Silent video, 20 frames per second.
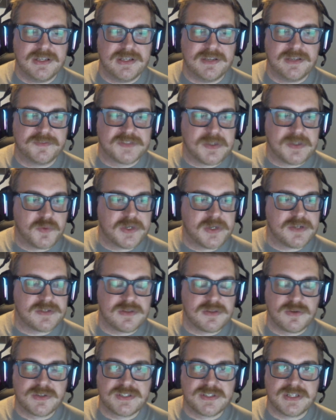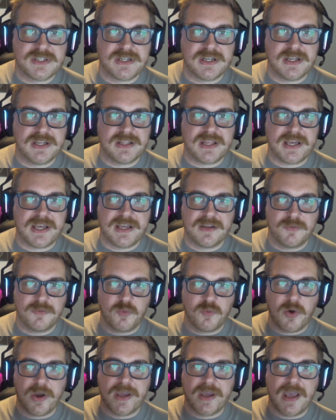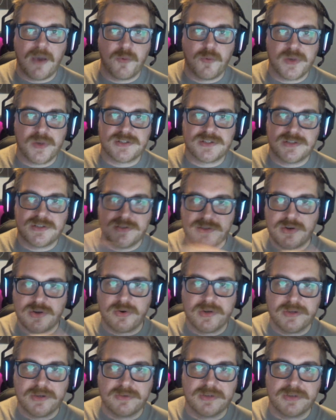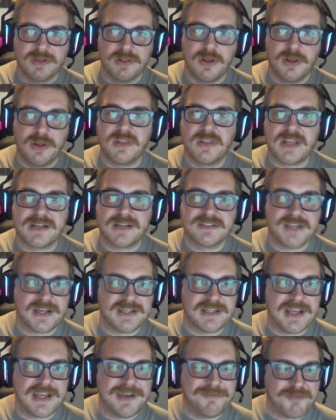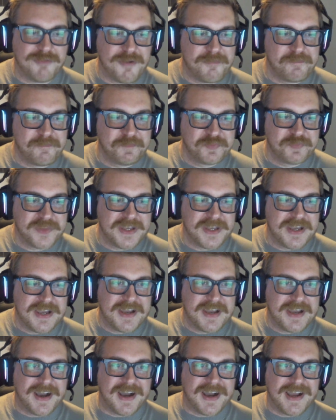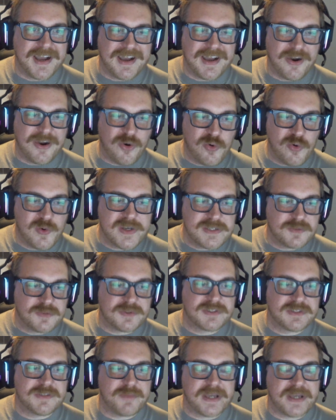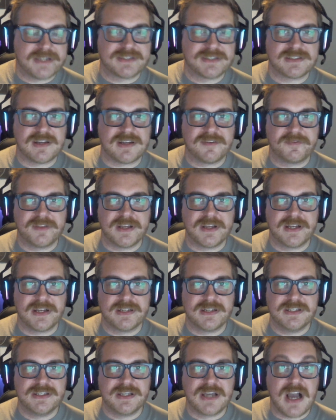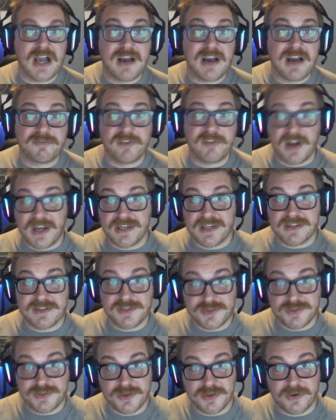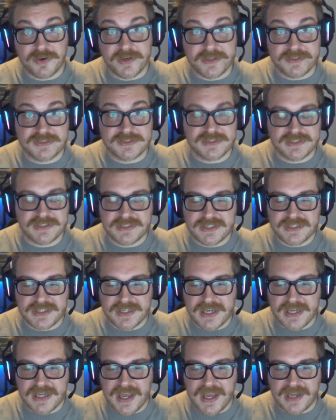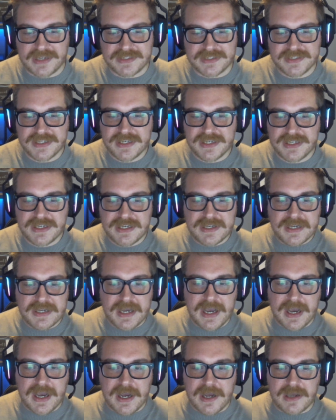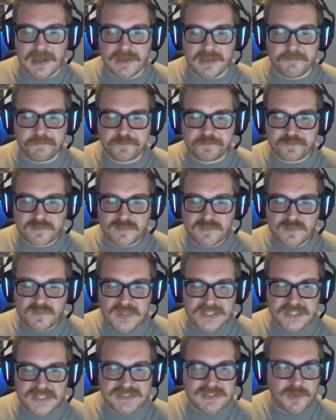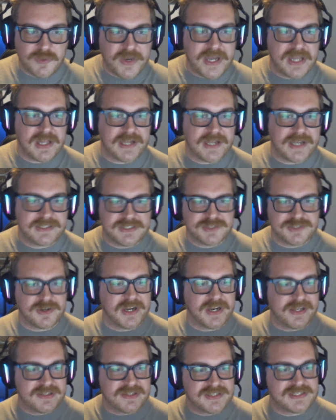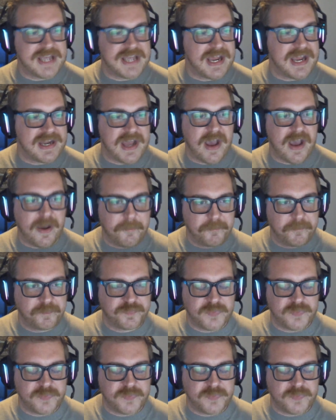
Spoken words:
if someone else looks at it, they can work out which tutorial you learned that technique from. I always want to make stuff that you can't find in tutorials, and uh, that's the way I like to try and stand out.